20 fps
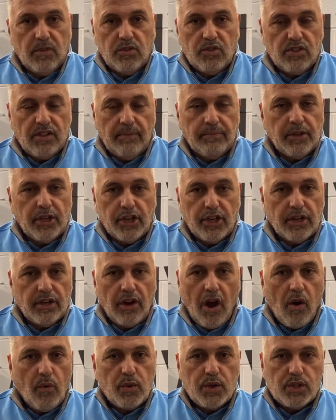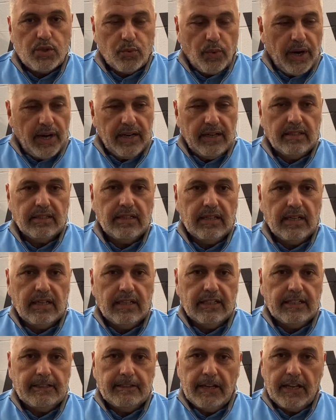something that you can always wear
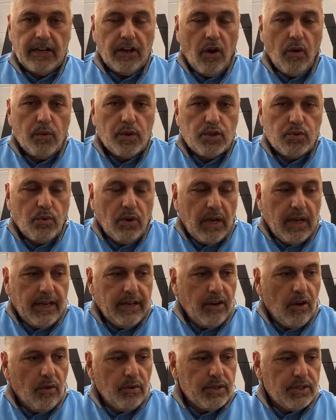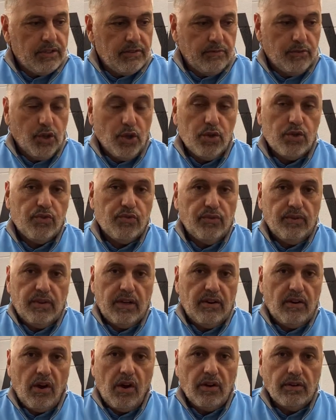and always want and always use.
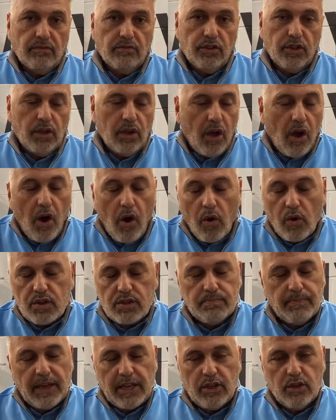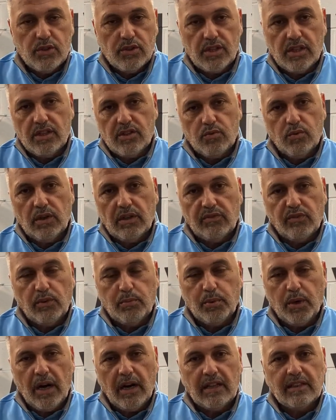You'll always make use of this wonderful
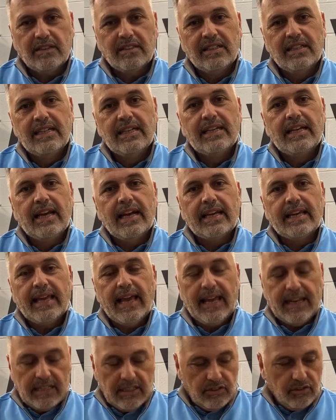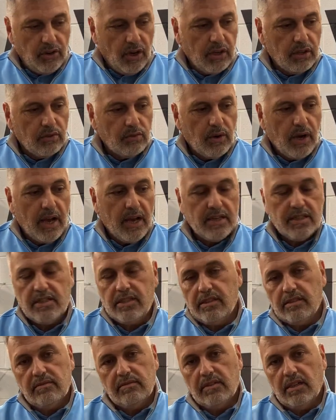product. Again, Donald
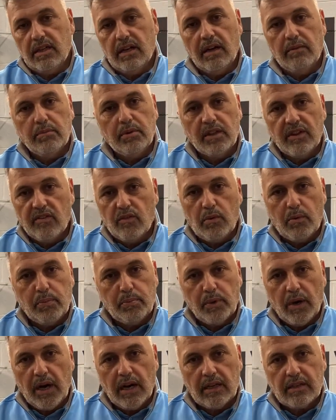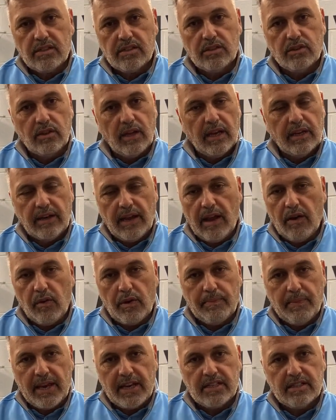Ross, unbelievable products and how
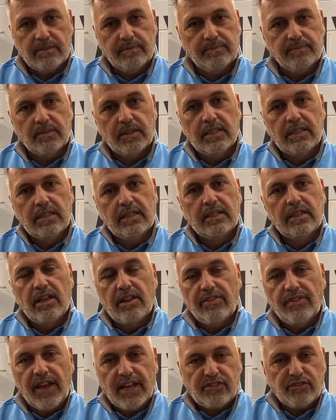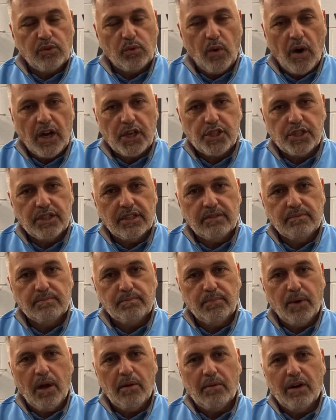he makes them. Thanks for watching.
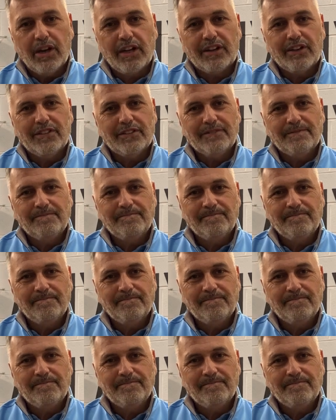Paul Monaco.